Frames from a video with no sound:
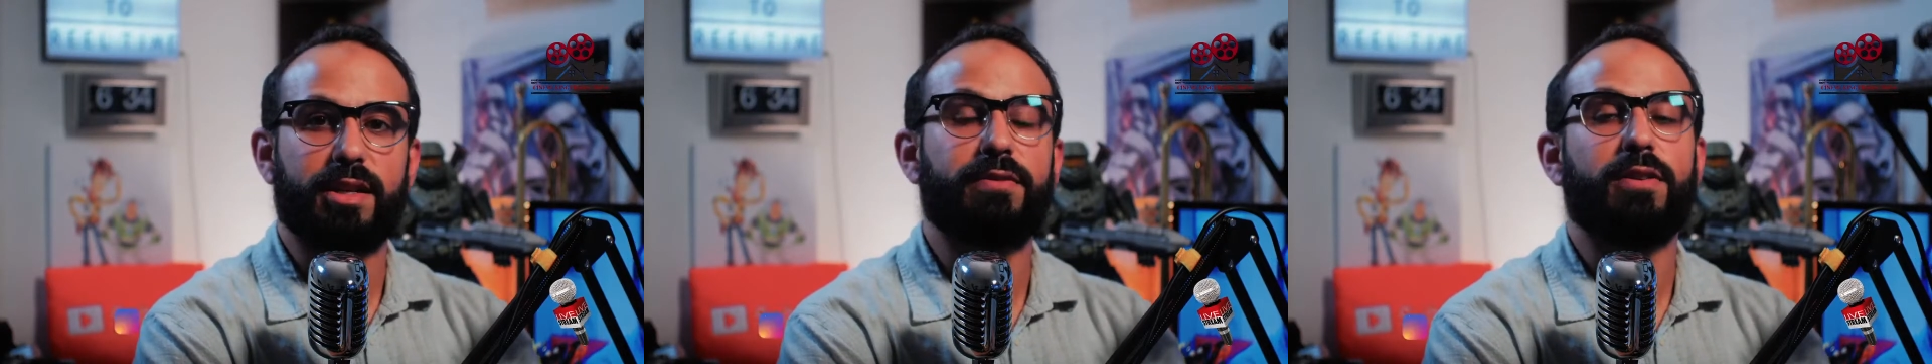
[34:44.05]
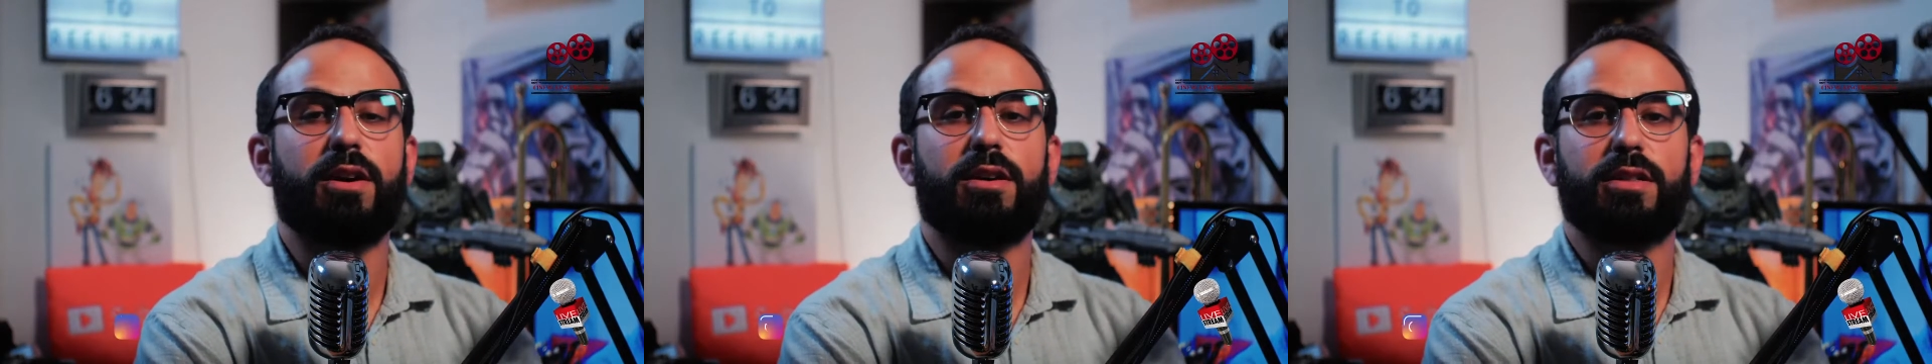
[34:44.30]

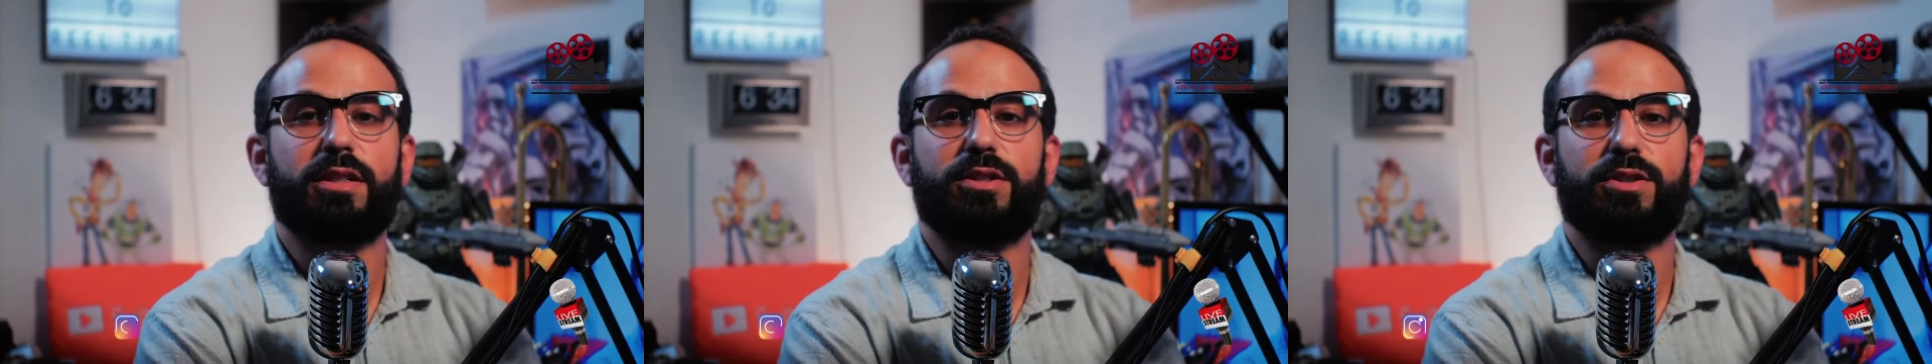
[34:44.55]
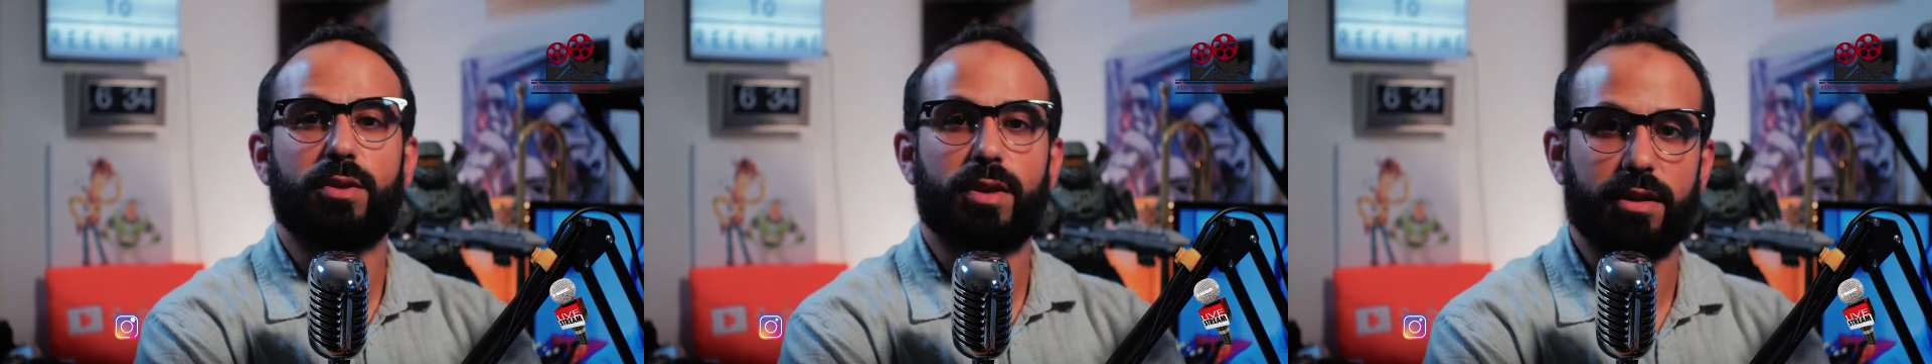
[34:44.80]
If y'all
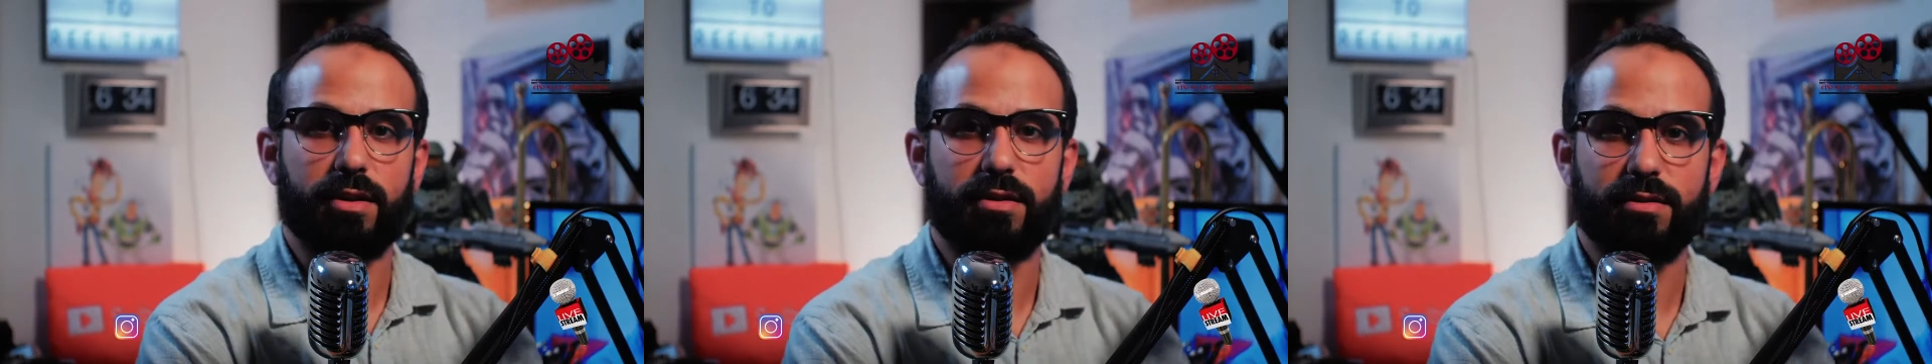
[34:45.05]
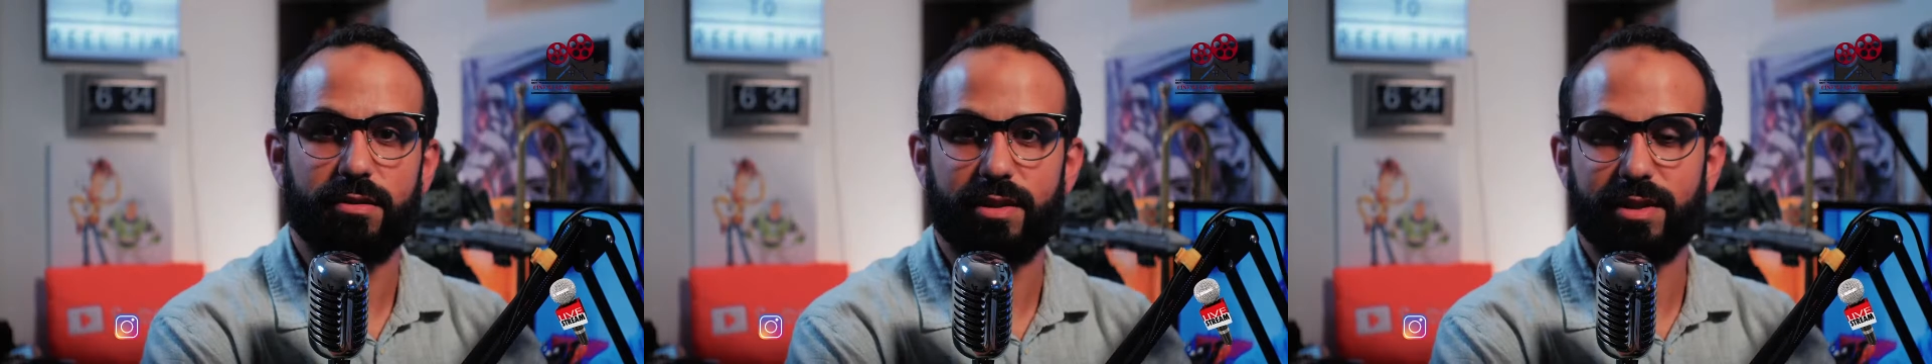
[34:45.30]
enjoyed
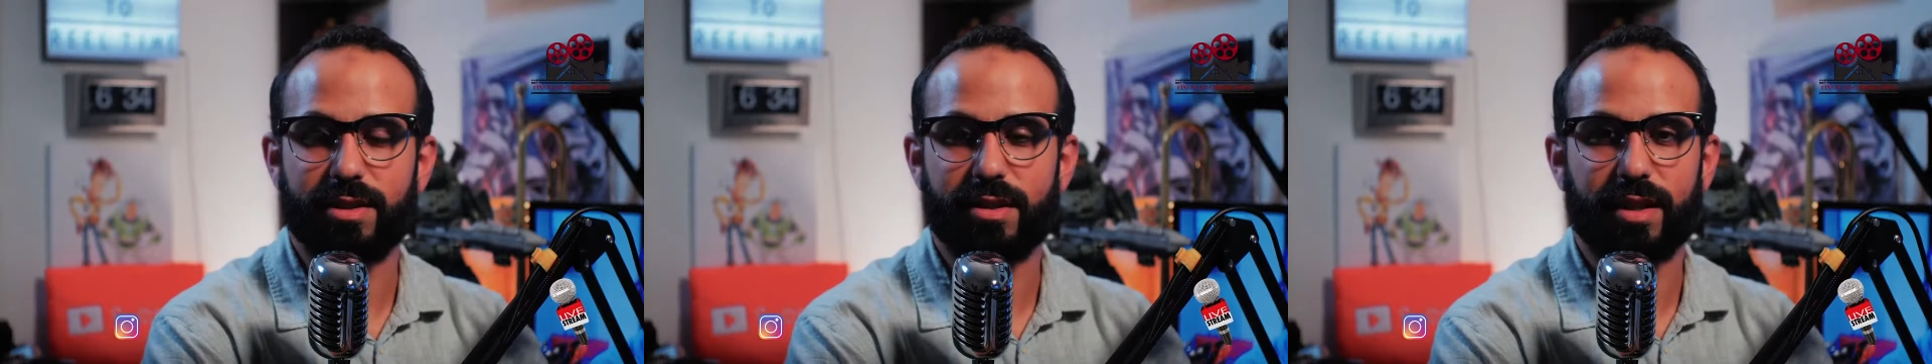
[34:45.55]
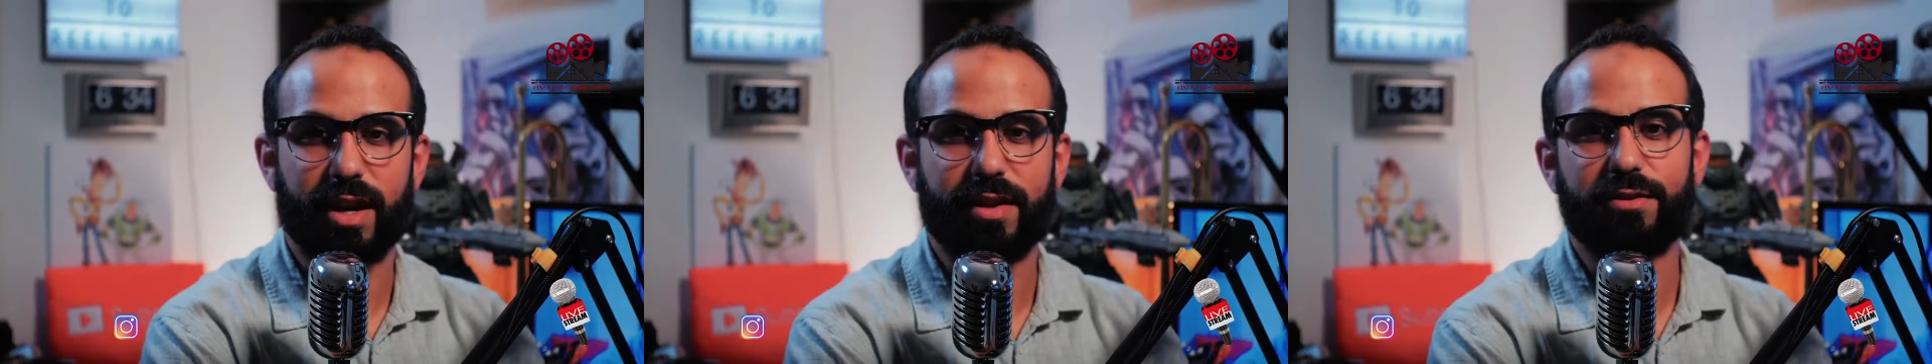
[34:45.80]

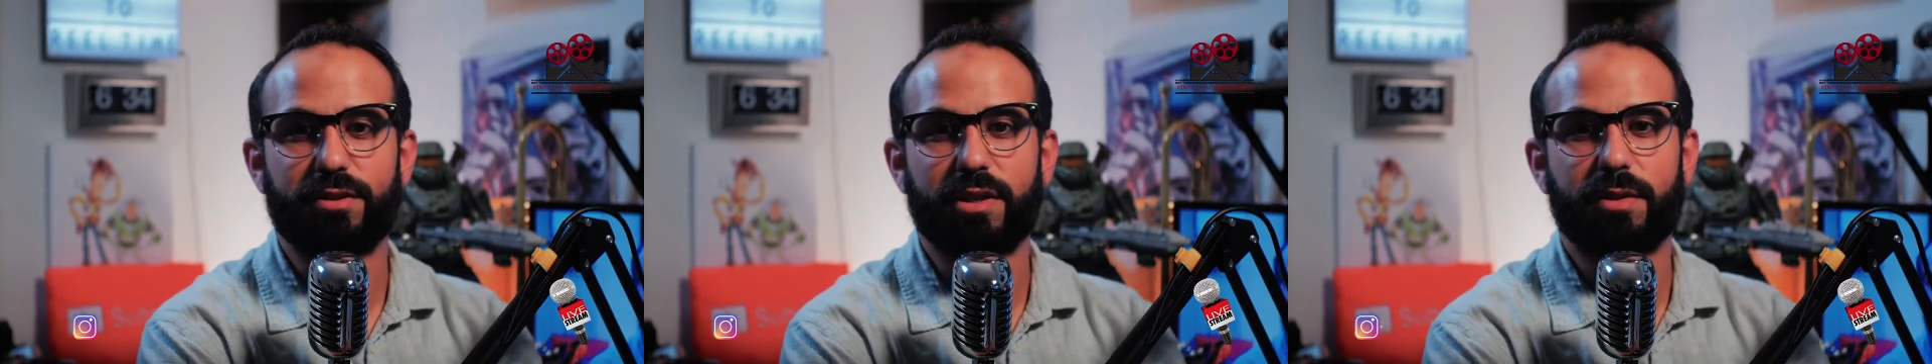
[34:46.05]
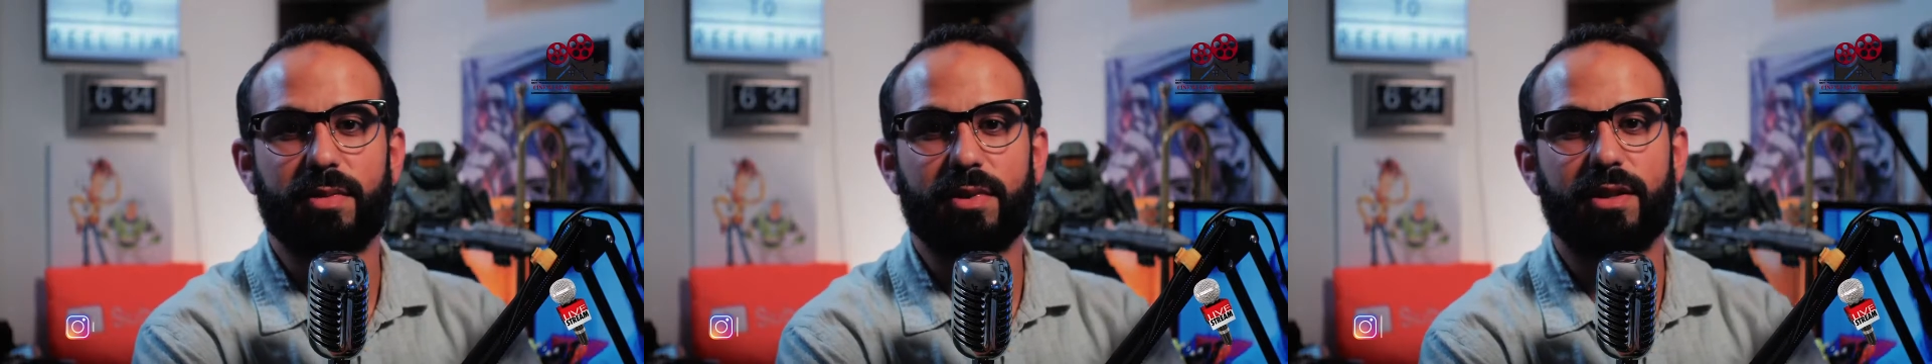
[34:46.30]
this live
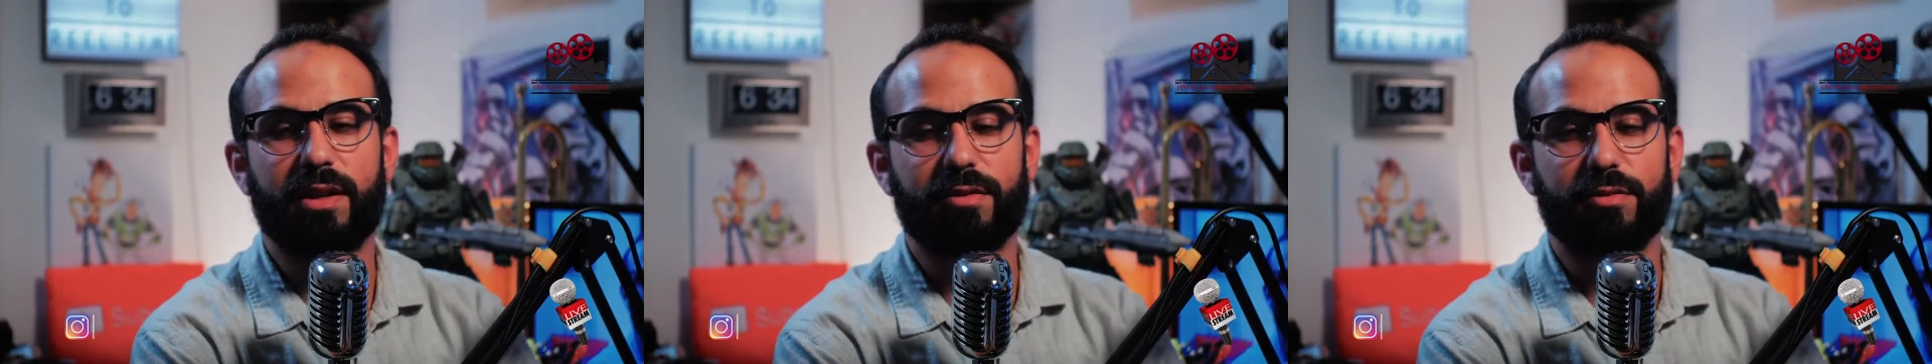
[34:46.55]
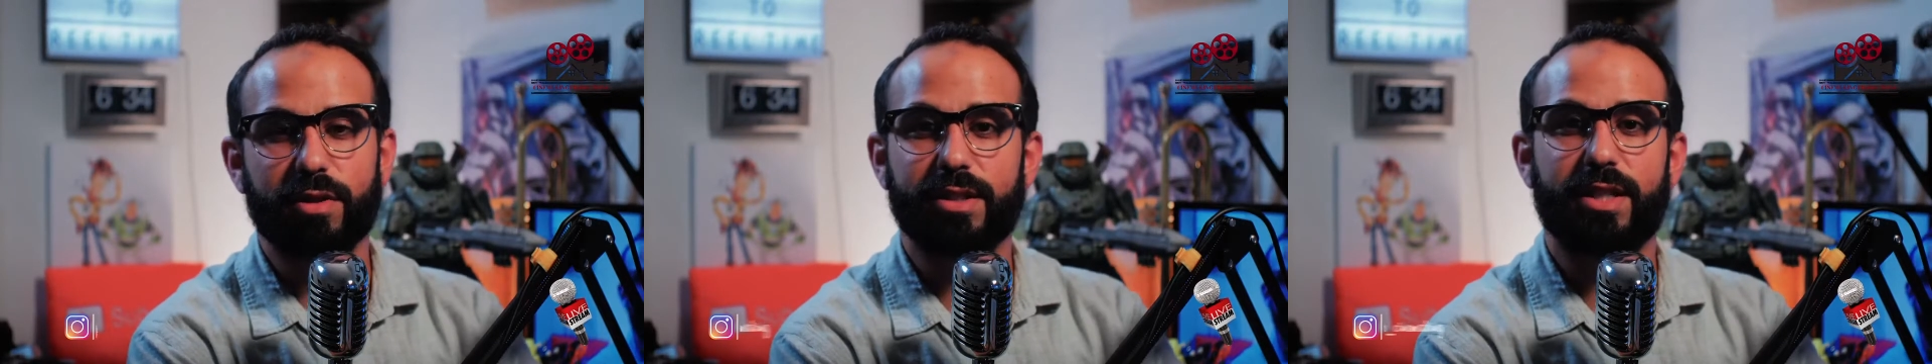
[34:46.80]
stream
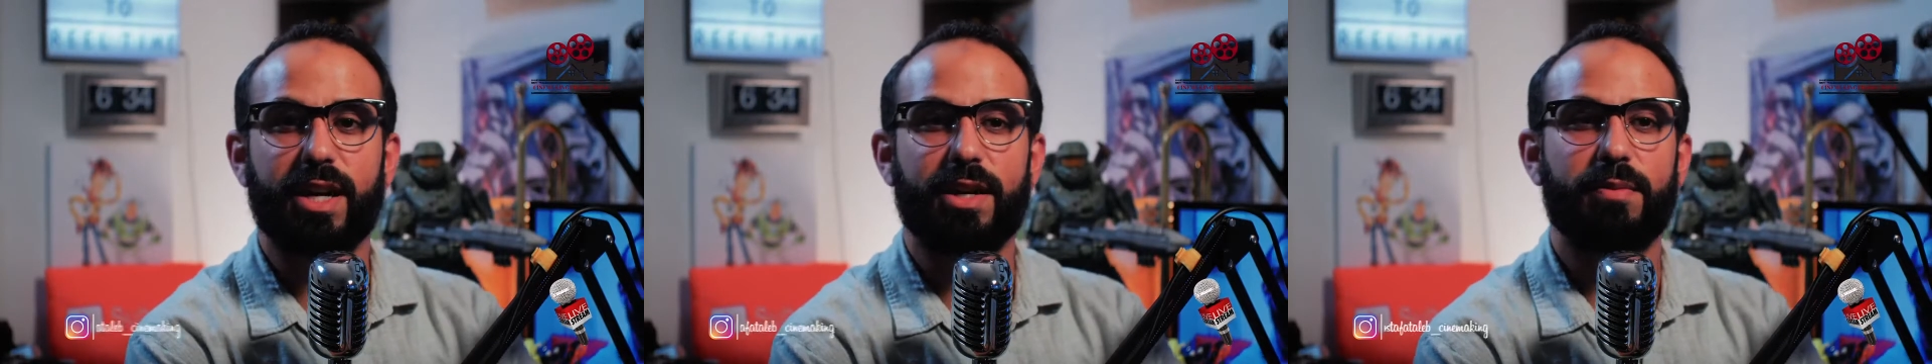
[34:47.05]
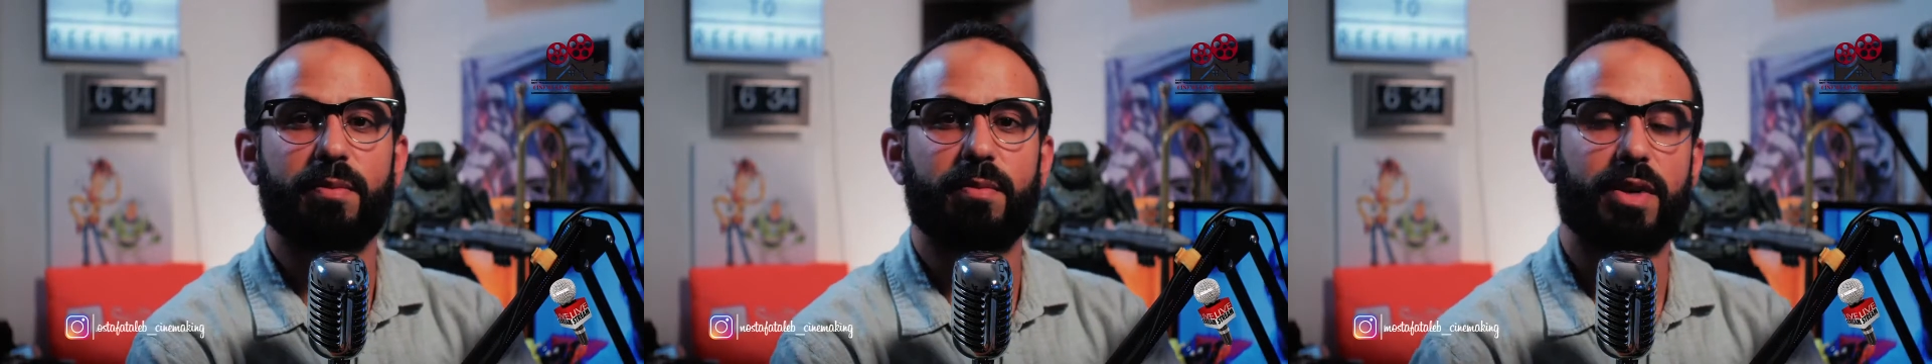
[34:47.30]
of Real Time,